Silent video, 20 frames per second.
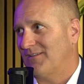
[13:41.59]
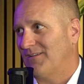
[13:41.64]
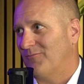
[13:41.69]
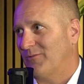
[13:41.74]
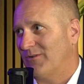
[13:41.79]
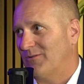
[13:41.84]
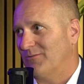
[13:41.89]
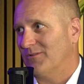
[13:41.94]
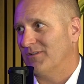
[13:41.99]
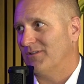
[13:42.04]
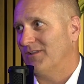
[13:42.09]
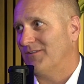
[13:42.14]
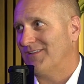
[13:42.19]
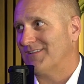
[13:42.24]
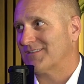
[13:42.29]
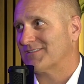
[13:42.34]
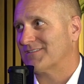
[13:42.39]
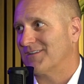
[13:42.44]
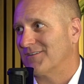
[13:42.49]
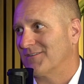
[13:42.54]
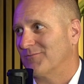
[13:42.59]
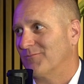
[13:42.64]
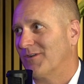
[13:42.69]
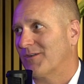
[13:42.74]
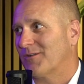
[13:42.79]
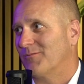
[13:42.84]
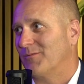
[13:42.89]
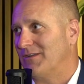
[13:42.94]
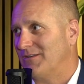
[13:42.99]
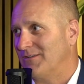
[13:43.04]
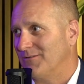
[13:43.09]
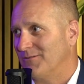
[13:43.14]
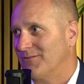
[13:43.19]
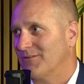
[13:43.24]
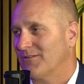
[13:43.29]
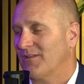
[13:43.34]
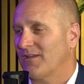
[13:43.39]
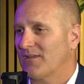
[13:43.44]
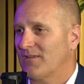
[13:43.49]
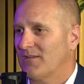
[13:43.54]
we really love that center, what can we do? They're
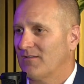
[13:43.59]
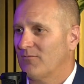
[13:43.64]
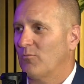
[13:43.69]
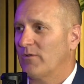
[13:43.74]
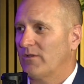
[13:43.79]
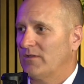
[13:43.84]
like,